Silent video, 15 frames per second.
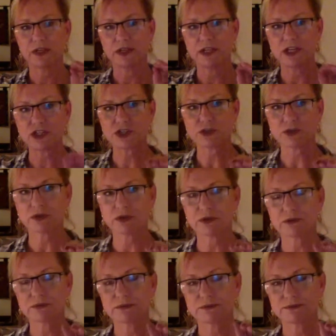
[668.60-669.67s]
the
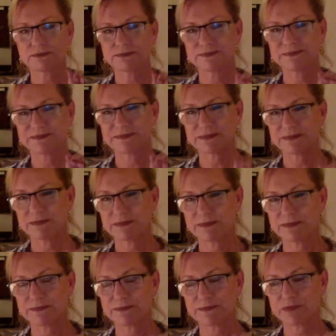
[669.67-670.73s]
initial
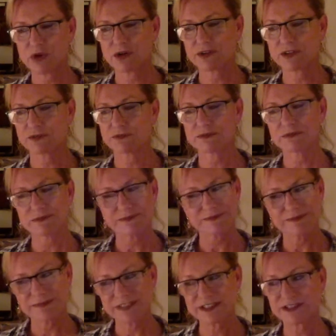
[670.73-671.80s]
part that
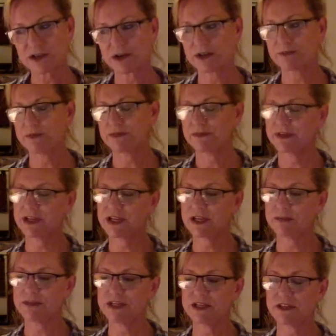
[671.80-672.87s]
started
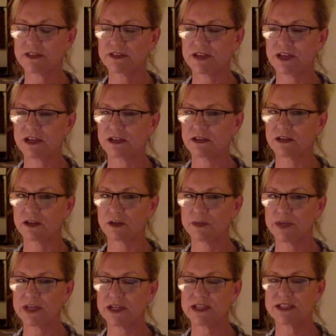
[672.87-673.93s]
getting me to think a little
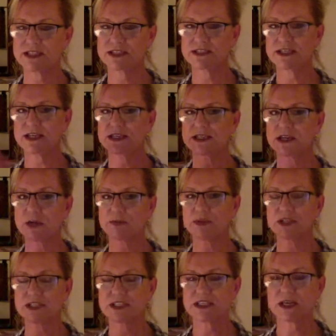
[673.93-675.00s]
bit and take a
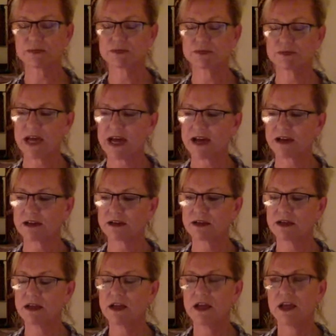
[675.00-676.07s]
couple of steps back.
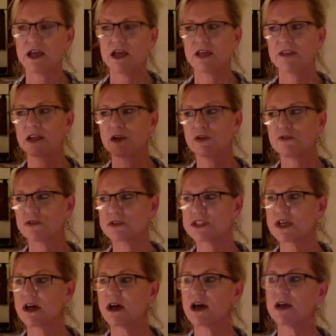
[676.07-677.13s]
And then over
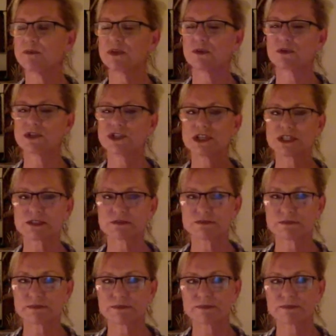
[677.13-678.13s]
time, there were just